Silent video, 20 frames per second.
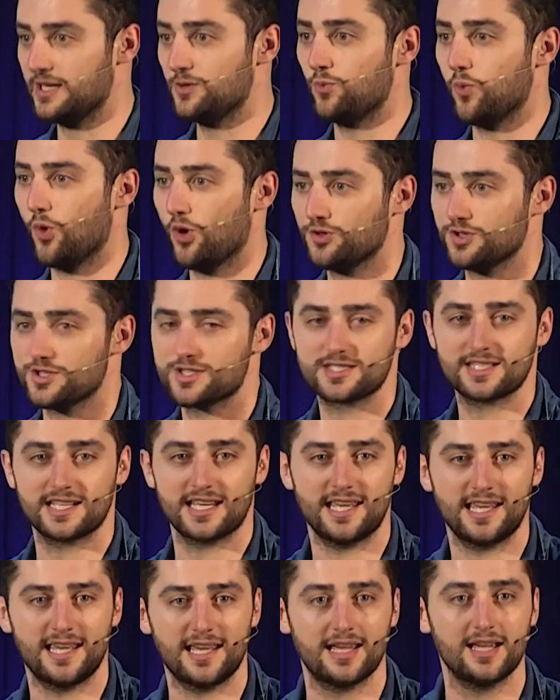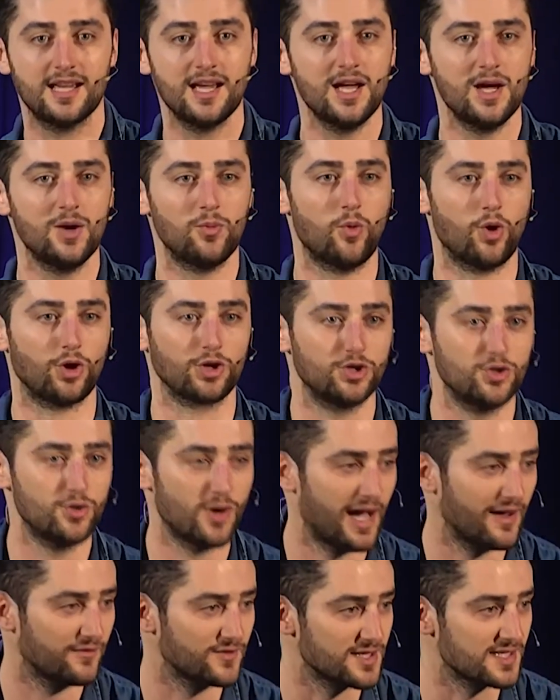He wants to hear what
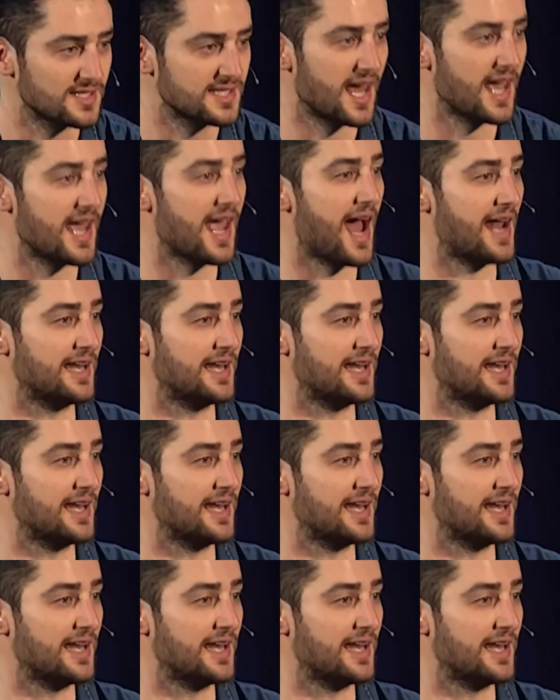you have to say,